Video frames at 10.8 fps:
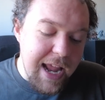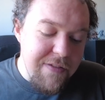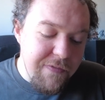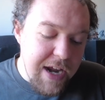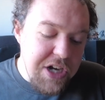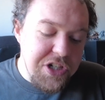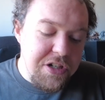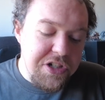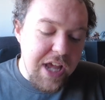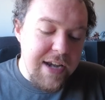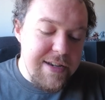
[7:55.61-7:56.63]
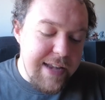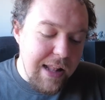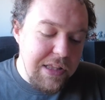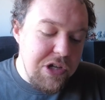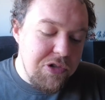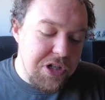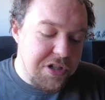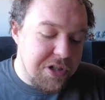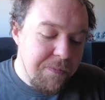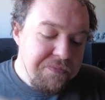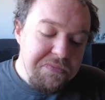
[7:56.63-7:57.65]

invasions and deluges.